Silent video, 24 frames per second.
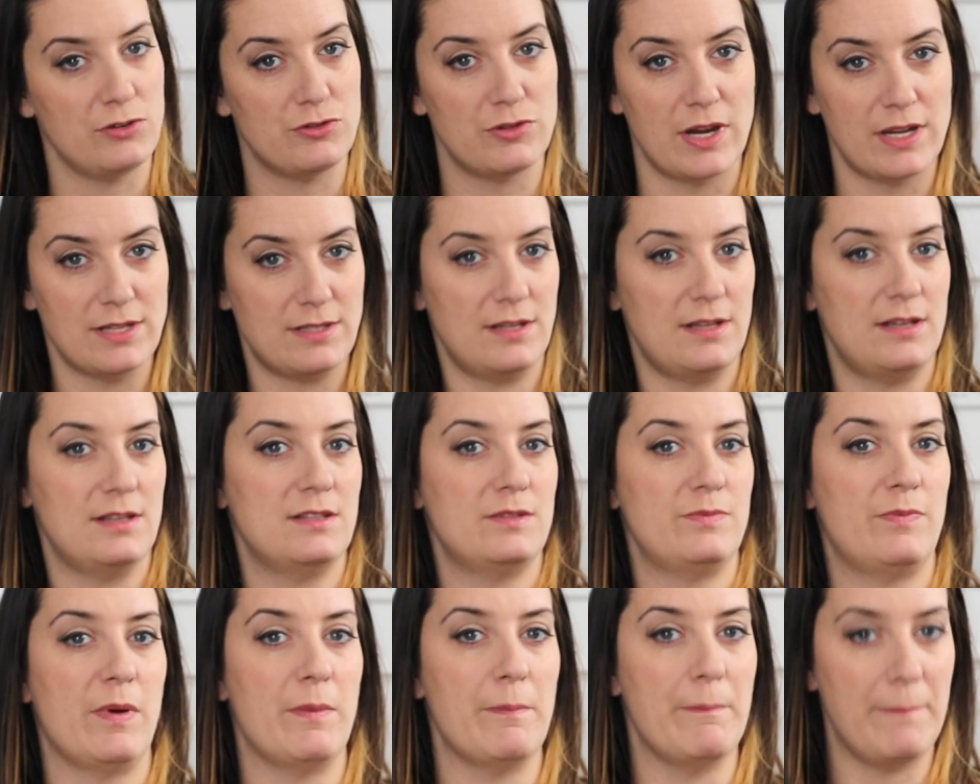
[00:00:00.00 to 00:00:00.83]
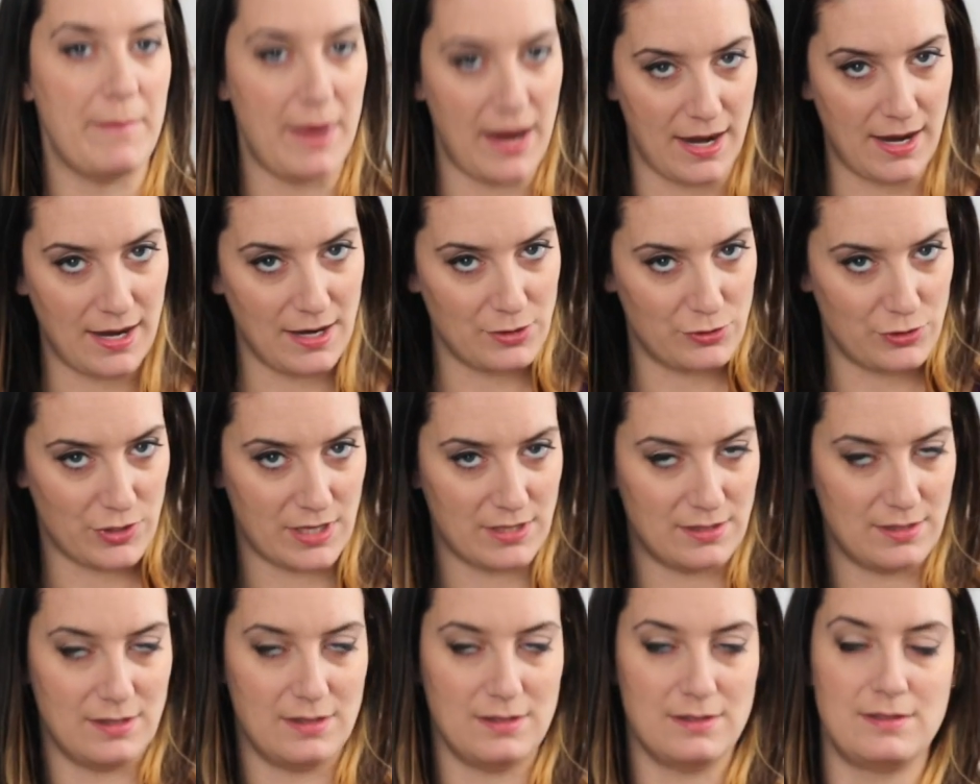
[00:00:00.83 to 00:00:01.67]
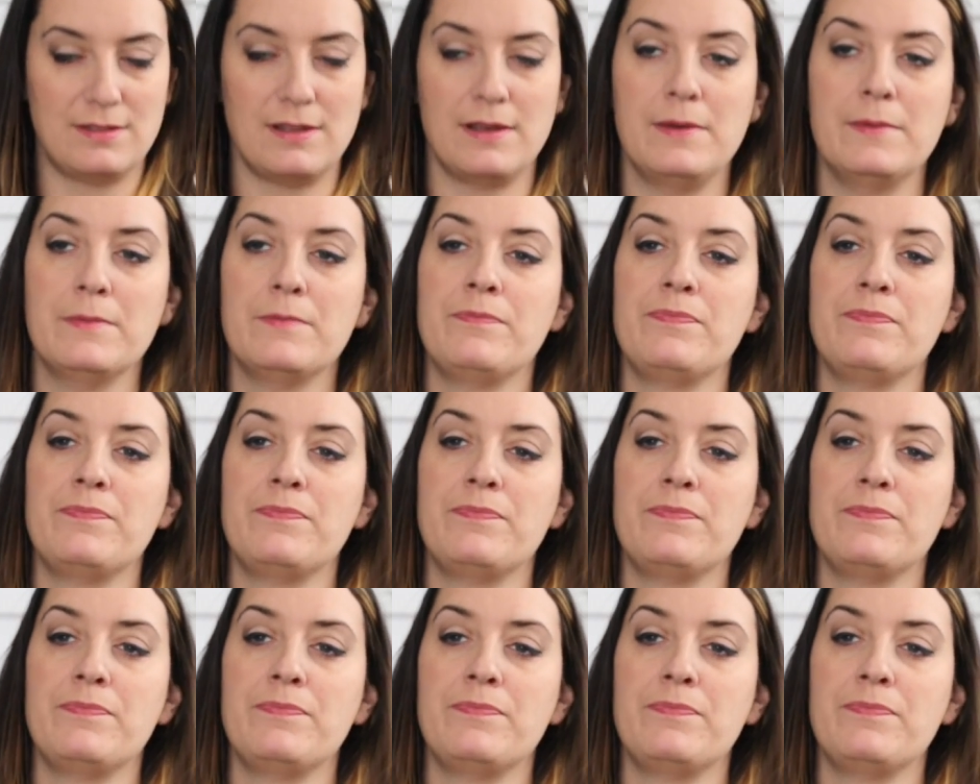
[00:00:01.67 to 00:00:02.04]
dresses, but making dresses